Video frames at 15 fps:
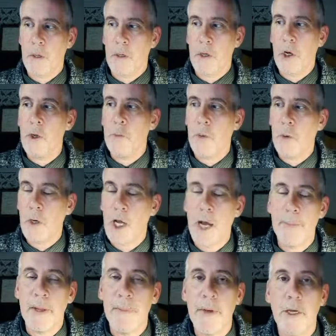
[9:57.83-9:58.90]
global
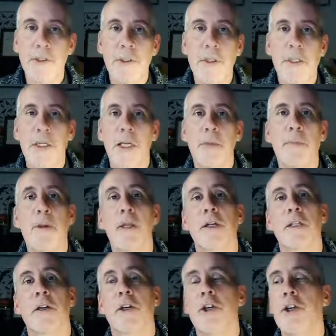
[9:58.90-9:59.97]
climate emergency, but
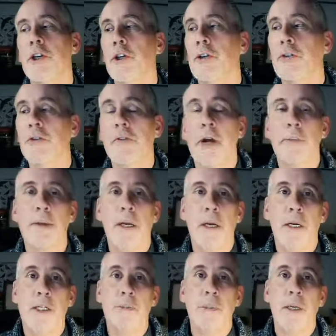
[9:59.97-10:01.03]
there's a huge, great big
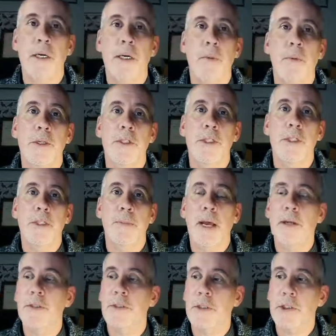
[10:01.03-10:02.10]
iceberg which is
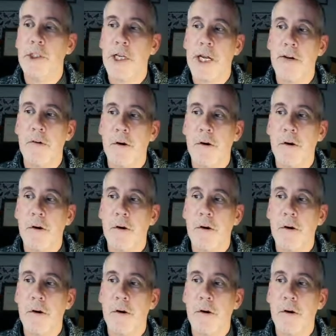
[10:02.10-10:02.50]
about to shear